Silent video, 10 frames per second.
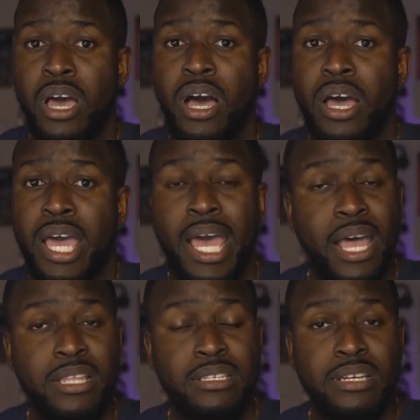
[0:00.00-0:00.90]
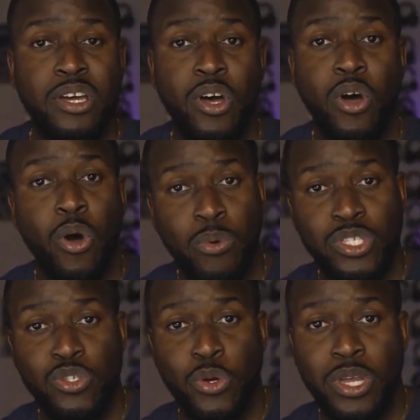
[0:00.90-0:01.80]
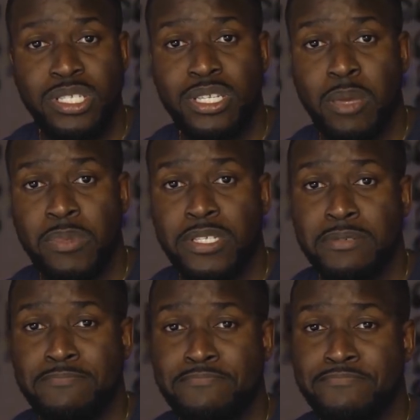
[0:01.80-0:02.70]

Uh, and always enjoy your entertainment.